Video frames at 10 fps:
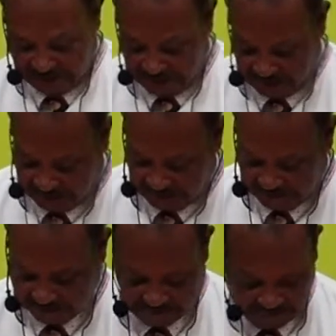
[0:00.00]
uh,
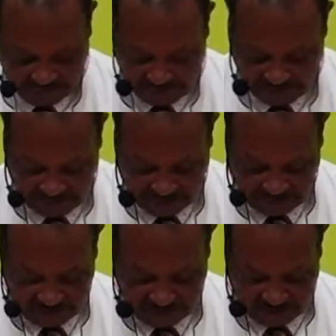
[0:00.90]

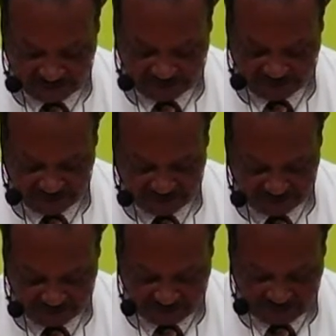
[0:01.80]
do.
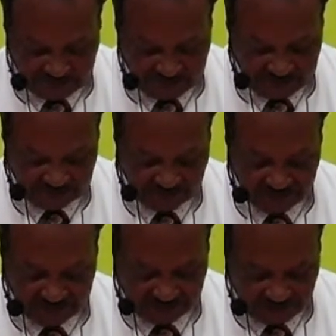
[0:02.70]
And of
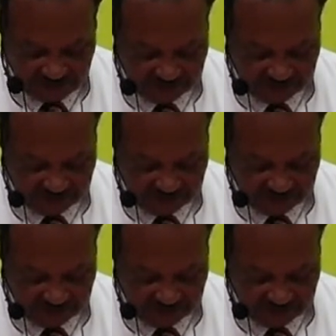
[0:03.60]
course, you know,